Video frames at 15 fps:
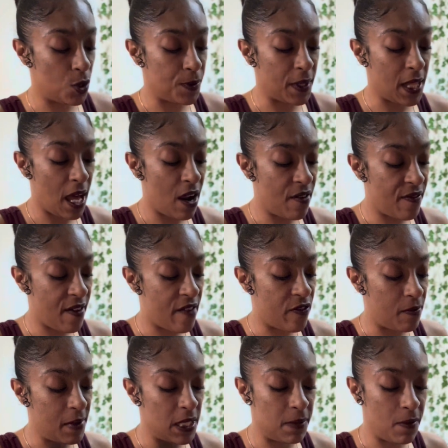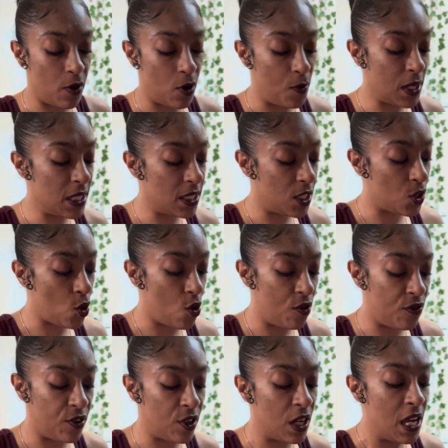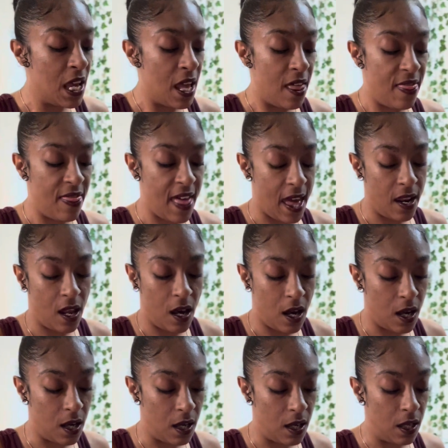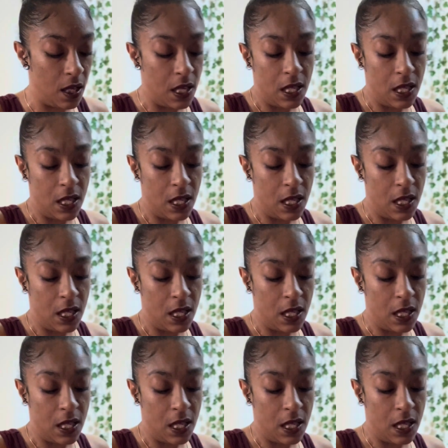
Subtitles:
But clarify for me, Spirit, what is this offer that